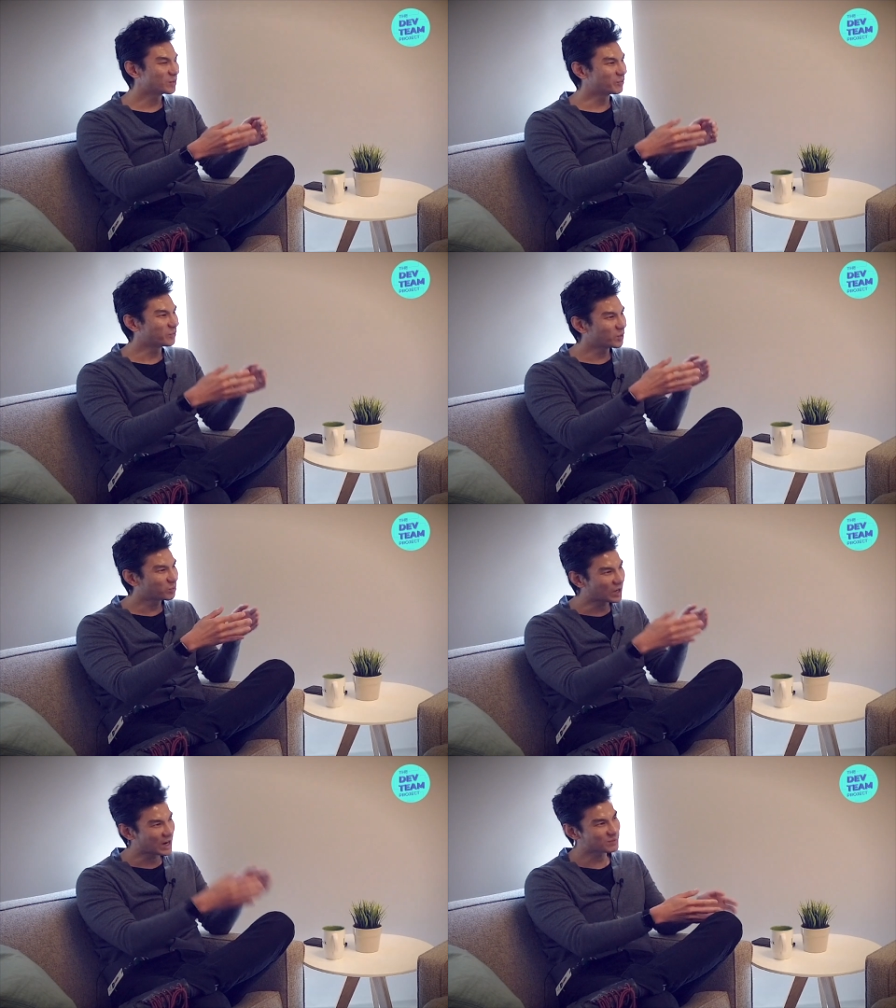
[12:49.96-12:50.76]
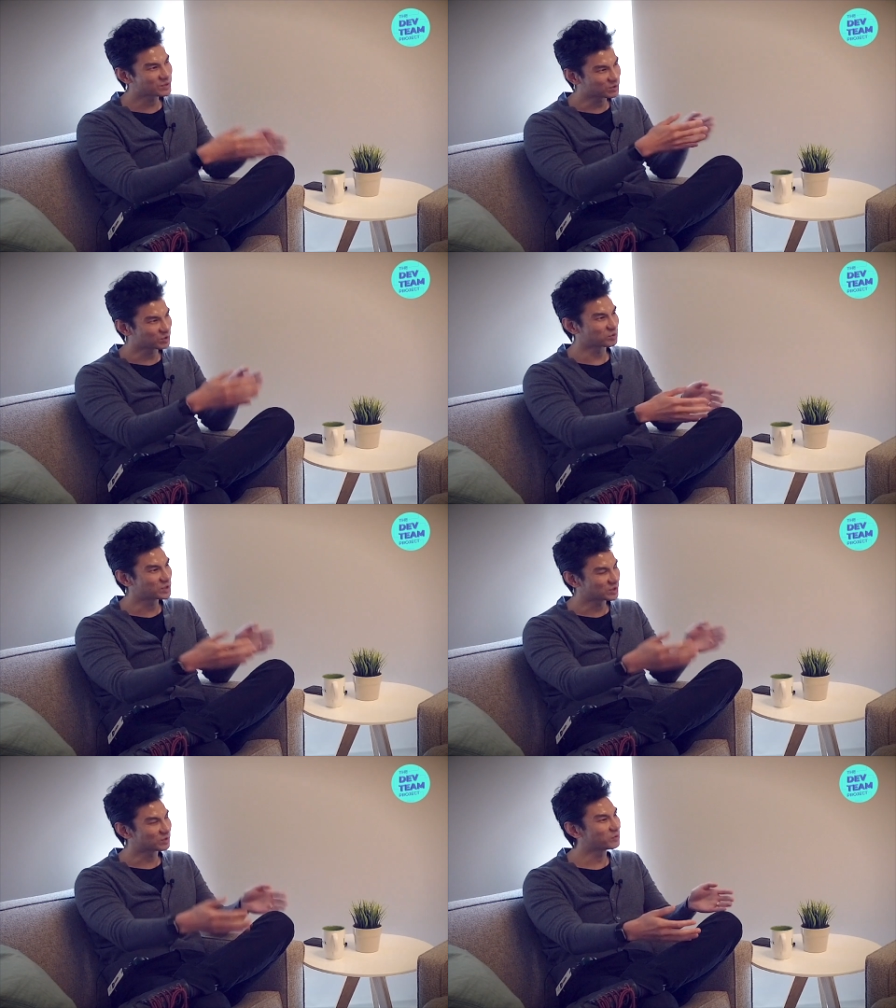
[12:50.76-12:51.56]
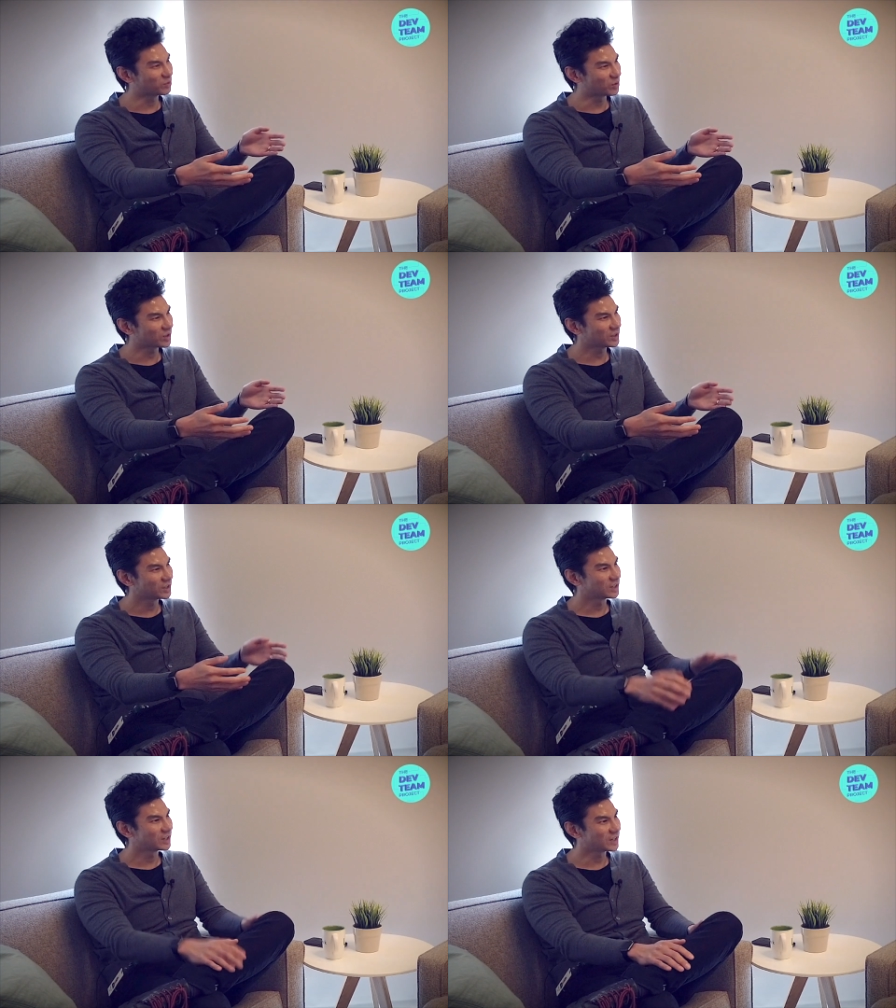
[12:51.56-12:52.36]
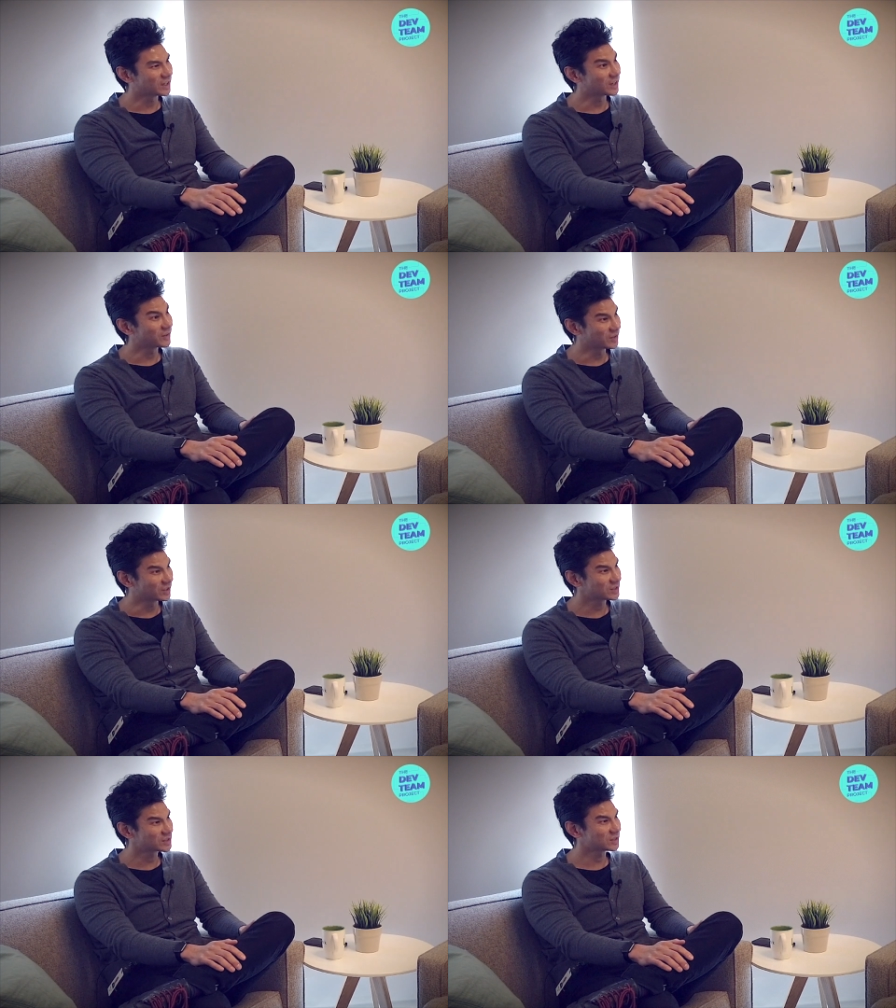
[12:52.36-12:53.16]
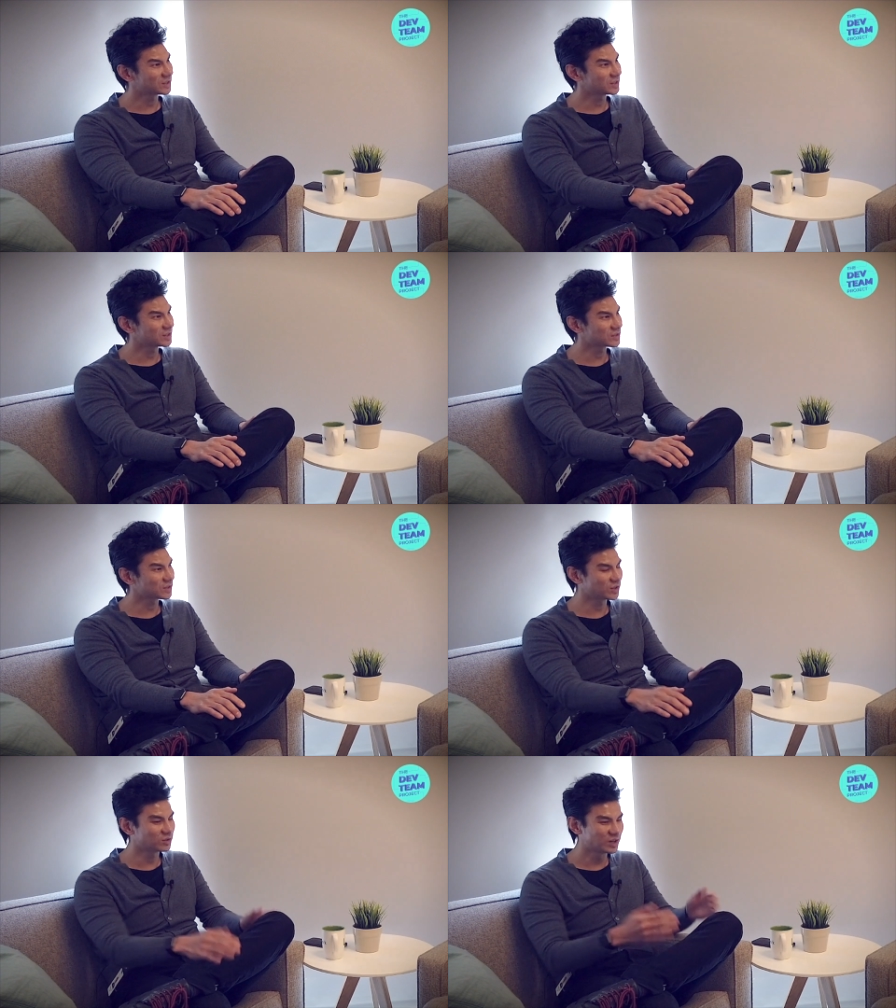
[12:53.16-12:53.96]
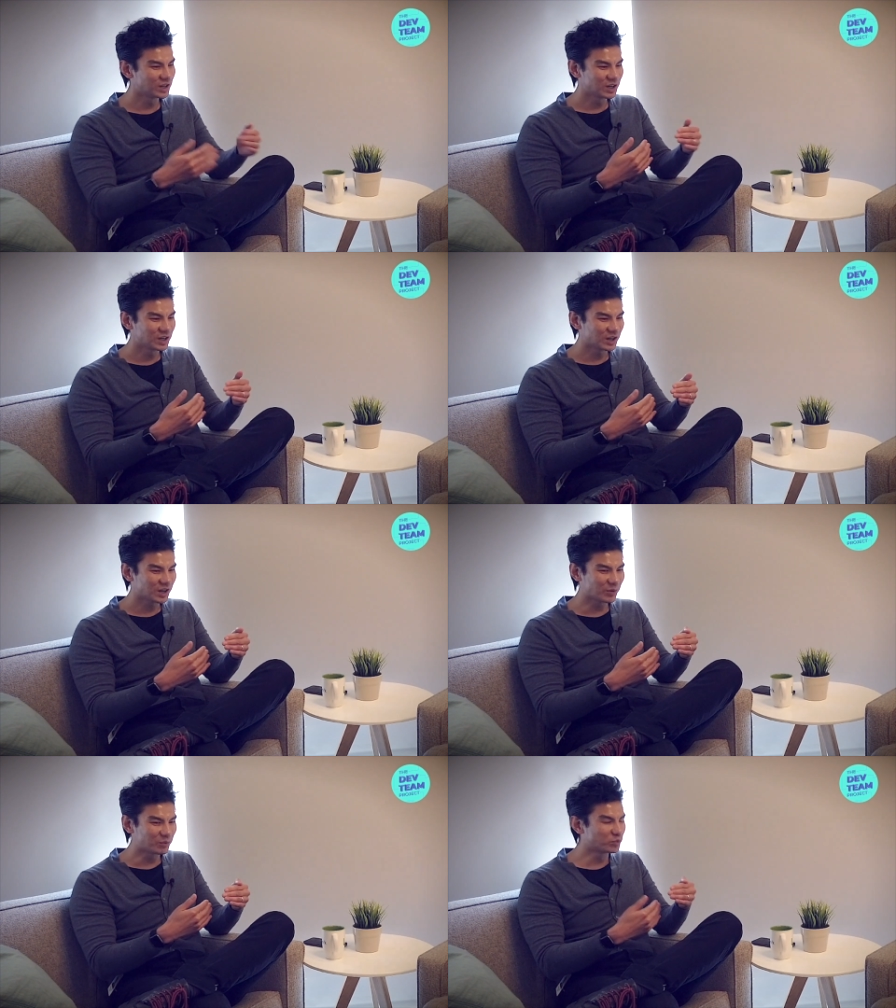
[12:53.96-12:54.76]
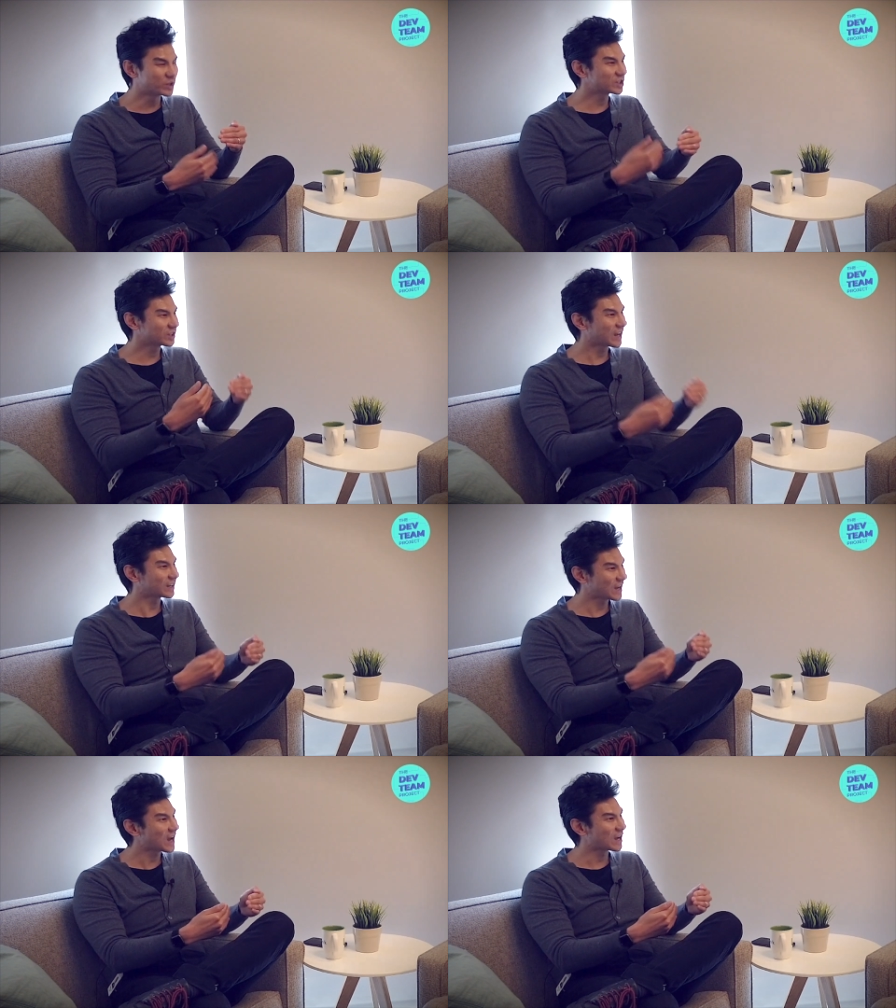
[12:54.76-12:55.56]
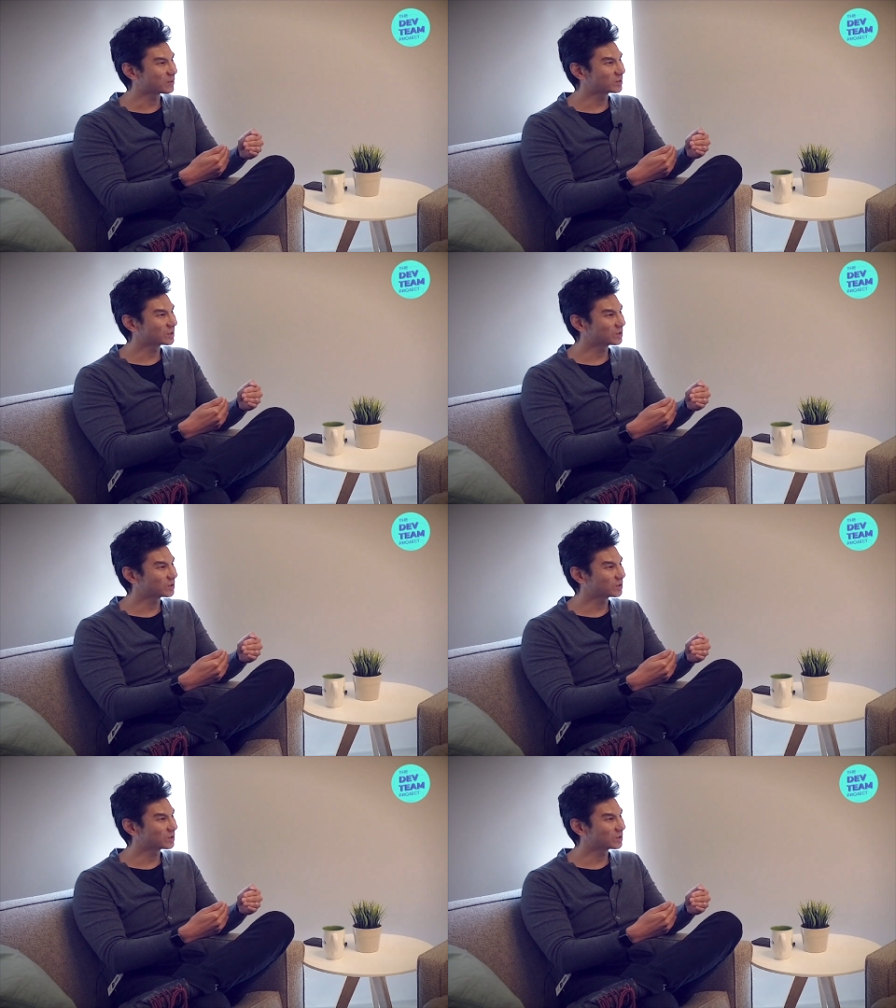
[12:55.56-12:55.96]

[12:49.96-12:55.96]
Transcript: But perhaps there's a reason for this. And so bridging that gap